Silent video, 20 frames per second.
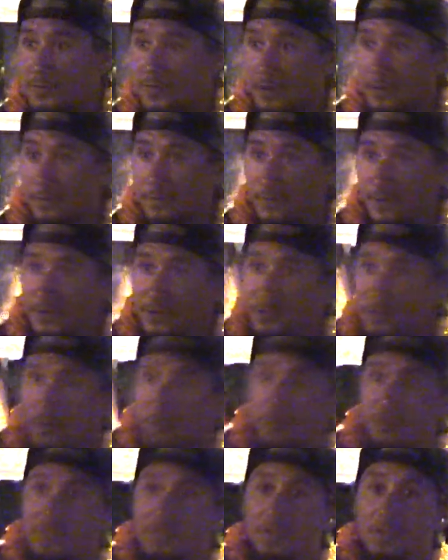without
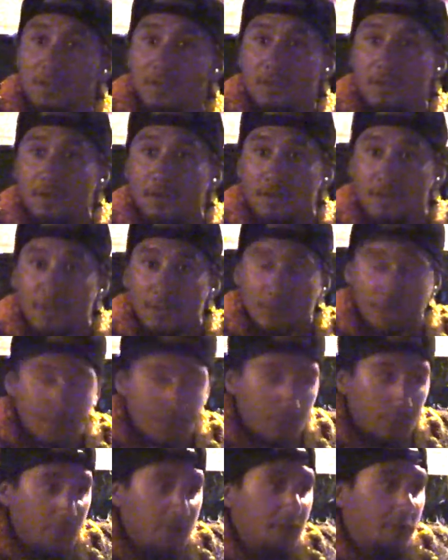vehicles. It was
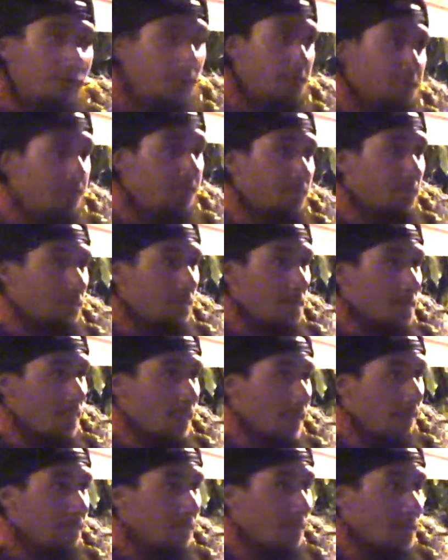for real.
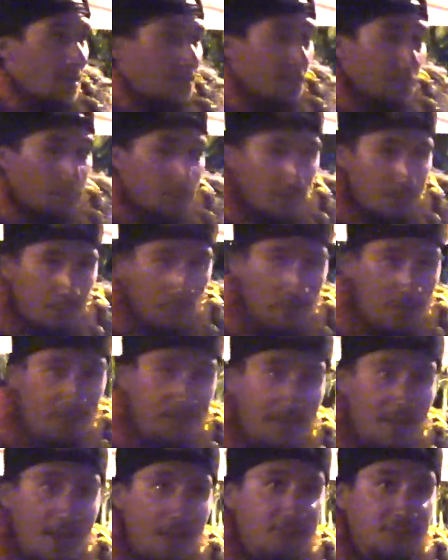And the people
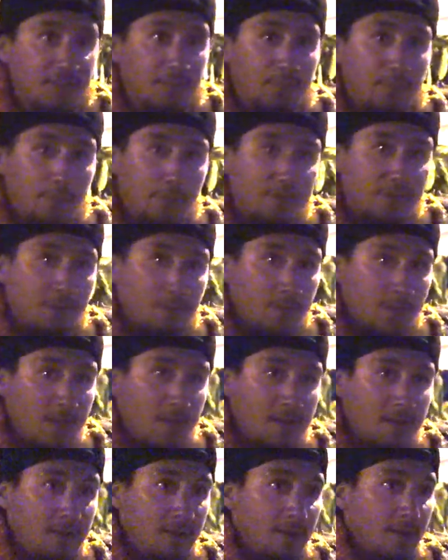engaged and the people
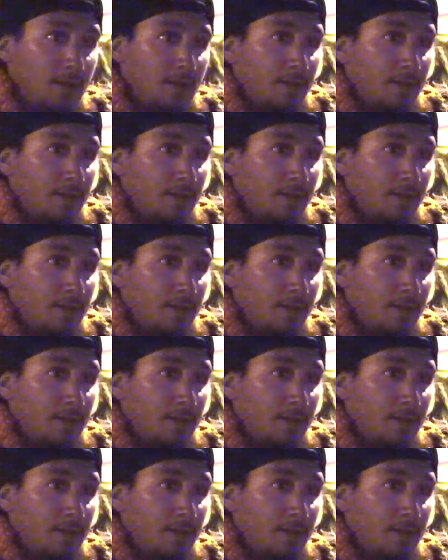committed,